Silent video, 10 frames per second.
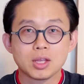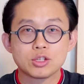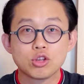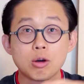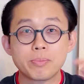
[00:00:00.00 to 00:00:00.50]

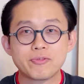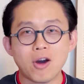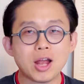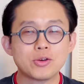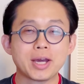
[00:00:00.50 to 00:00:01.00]
So
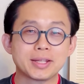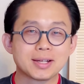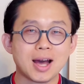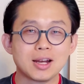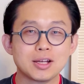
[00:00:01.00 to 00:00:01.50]
before I look at the
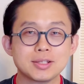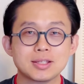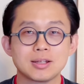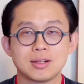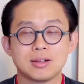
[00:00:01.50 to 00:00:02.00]

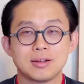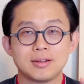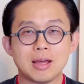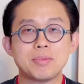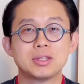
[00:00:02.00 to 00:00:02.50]
colors,
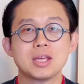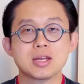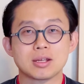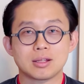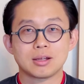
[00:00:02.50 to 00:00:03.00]
let me
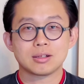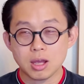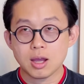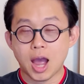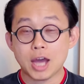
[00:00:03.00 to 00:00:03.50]
think.
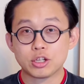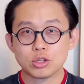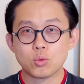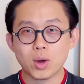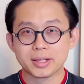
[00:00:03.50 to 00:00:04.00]
I don't
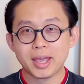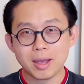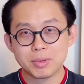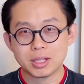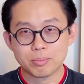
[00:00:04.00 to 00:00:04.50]
know what
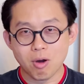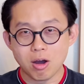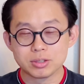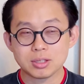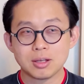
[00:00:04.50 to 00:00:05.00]
came in the
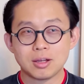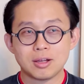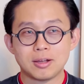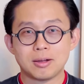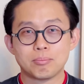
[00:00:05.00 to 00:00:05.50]
box,
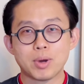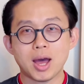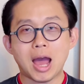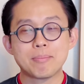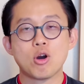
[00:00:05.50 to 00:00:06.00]

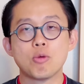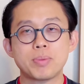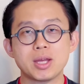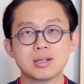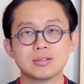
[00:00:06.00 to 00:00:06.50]
but I'm
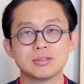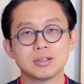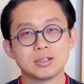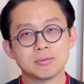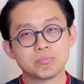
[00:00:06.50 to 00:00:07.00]
hoping
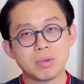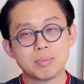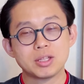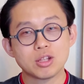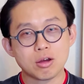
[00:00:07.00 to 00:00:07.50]

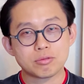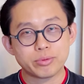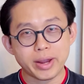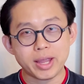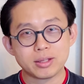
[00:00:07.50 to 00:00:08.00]
maybe not
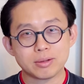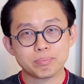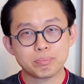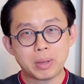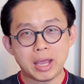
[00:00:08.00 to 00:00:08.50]
red,
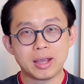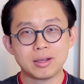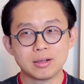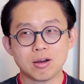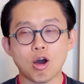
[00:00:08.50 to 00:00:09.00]

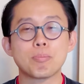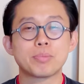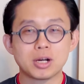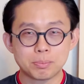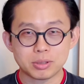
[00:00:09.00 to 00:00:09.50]
pink or
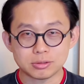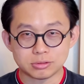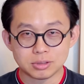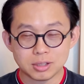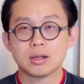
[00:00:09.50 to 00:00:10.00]
purple.
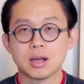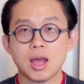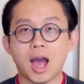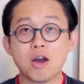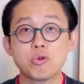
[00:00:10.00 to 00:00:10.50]

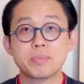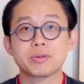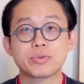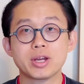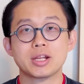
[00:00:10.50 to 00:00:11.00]
I would be
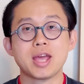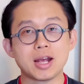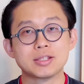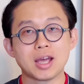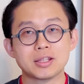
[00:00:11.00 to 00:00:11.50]
really
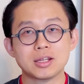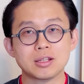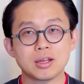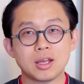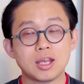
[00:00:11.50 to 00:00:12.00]

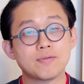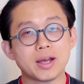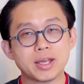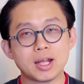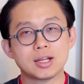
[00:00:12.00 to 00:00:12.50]
excited if I
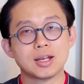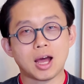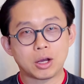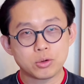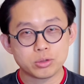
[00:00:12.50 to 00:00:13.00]
get a
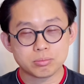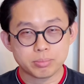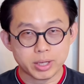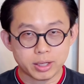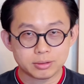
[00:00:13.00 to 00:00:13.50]
lagoon,
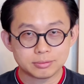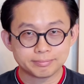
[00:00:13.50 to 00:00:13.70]
but